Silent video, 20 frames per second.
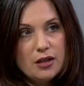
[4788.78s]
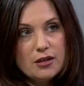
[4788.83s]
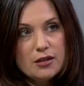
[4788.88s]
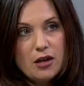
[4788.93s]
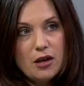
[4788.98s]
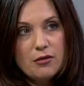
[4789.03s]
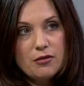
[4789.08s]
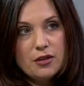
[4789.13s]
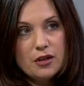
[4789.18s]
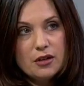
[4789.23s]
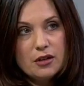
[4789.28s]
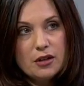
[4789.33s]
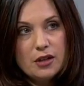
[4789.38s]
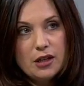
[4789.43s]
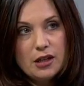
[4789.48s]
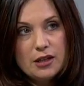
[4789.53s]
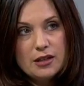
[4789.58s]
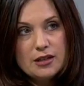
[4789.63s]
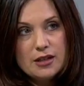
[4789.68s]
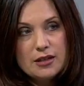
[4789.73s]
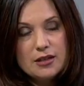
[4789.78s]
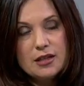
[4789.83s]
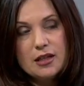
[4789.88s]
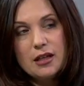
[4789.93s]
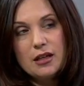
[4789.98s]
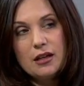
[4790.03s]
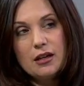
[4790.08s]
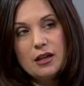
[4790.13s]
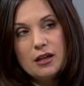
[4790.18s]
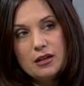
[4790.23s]
is often
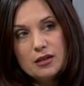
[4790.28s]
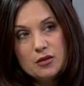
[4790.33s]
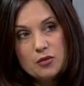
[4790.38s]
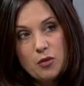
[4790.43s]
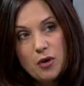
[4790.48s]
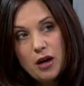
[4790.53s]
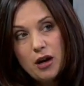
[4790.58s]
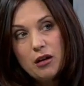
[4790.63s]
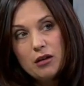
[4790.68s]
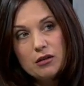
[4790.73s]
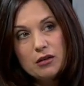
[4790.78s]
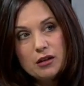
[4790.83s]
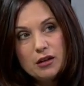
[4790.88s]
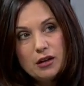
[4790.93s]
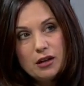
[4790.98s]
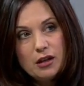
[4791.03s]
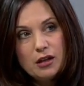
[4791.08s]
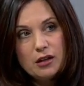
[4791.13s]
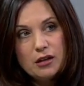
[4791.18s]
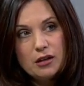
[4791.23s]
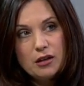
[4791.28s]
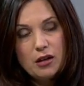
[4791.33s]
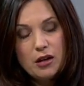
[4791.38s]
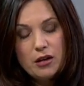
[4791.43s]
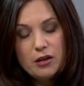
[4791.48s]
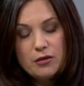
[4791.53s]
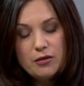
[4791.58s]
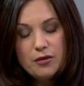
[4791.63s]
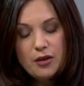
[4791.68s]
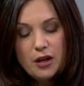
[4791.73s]
existing as well in a
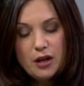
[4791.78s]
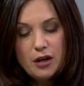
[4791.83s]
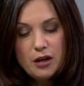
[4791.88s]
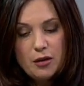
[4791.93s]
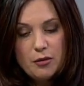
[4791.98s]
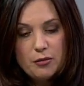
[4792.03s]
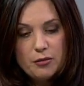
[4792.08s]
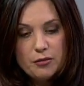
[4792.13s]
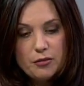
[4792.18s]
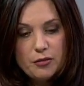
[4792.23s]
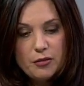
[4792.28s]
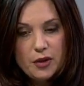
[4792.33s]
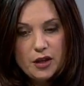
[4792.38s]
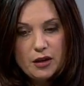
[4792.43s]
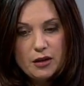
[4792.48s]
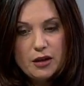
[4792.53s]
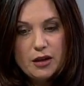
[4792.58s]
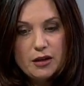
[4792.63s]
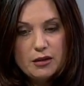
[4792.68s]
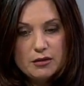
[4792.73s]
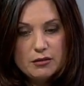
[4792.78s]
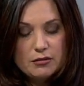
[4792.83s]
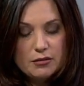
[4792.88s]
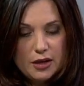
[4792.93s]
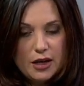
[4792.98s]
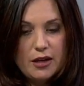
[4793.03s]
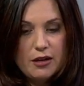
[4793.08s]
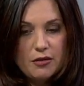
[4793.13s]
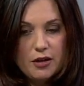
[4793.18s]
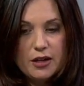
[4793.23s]
lot of in
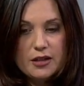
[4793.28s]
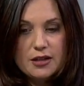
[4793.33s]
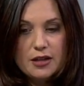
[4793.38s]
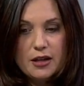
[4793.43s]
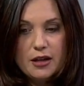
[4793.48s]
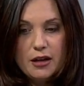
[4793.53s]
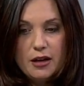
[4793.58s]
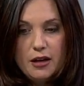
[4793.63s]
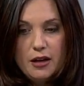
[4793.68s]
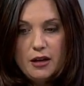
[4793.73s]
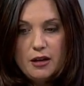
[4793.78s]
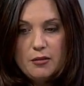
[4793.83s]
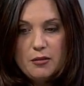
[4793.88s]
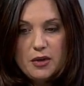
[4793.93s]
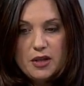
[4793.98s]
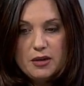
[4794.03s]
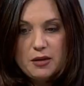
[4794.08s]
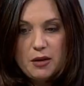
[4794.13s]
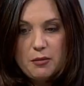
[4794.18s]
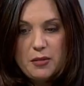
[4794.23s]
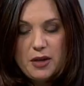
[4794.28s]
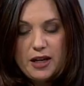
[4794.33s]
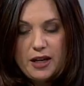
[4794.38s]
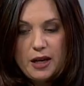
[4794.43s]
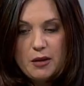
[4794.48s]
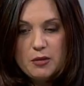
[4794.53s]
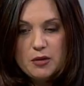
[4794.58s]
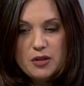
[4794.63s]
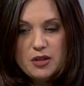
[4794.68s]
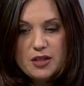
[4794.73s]
anorexia. But
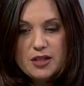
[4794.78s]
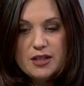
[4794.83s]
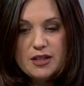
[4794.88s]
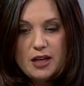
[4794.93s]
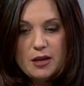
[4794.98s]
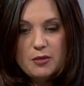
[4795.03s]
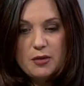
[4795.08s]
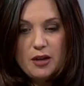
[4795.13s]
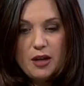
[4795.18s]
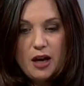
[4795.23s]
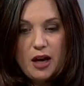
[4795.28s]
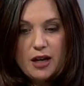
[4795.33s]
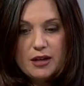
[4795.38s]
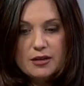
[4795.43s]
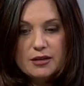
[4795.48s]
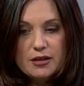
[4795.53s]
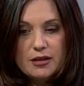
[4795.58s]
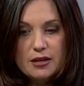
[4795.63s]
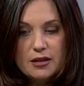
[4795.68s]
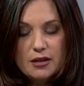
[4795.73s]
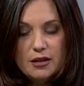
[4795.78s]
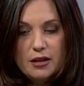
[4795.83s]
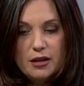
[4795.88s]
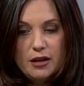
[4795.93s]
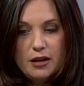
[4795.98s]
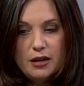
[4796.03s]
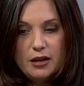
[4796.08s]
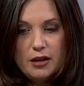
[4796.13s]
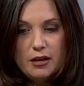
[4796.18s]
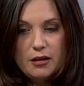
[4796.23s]
being able to stabilize
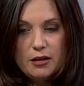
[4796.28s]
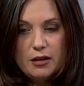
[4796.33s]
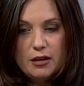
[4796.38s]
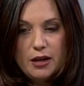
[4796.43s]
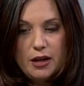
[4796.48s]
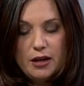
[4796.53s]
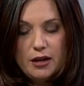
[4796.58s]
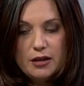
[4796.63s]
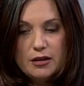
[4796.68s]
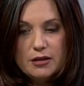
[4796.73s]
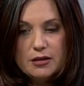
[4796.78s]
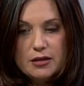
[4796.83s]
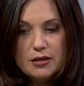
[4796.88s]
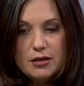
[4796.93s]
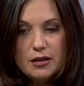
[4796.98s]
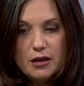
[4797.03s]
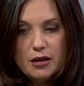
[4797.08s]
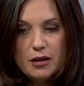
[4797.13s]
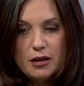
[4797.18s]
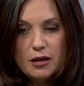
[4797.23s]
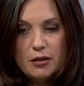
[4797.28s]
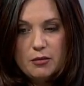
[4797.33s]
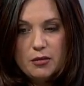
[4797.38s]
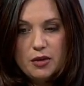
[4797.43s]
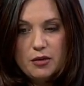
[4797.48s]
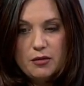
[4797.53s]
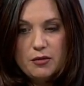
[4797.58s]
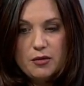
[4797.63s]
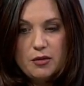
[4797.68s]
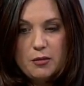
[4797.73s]
and you
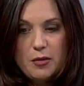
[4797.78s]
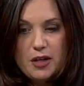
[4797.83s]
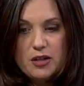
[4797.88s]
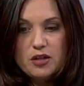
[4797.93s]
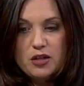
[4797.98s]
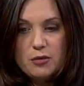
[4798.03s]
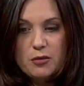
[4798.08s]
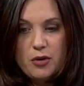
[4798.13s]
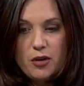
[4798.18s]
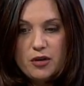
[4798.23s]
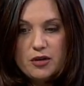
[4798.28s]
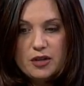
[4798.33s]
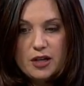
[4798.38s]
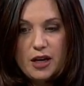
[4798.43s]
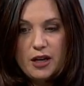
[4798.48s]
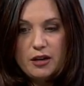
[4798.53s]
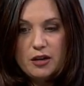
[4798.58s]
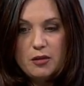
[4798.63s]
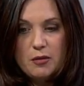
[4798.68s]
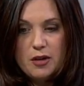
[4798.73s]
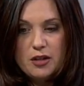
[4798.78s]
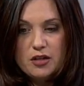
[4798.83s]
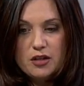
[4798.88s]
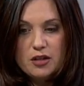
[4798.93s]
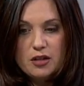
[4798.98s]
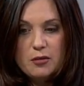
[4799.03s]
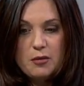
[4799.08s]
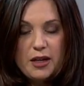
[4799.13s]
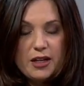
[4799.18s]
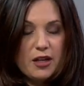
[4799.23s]
mentioned Prozac, you
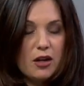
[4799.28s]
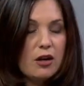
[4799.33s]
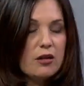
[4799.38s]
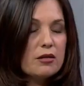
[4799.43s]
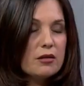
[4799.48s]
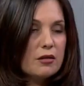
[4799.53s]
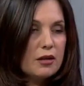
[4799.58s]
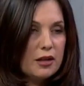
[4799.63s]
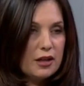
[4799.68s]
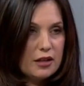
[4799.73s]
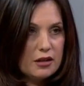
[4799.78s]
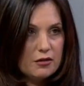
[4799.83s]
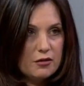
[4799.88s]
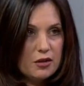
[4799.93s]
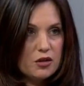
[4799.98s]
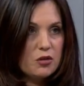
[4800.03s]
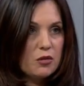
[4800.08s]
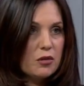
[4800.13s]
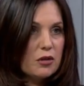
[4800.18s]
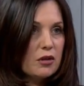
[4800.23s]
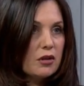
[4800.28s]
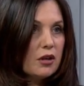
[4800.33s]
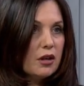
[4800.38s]
mentioned depending on the individual,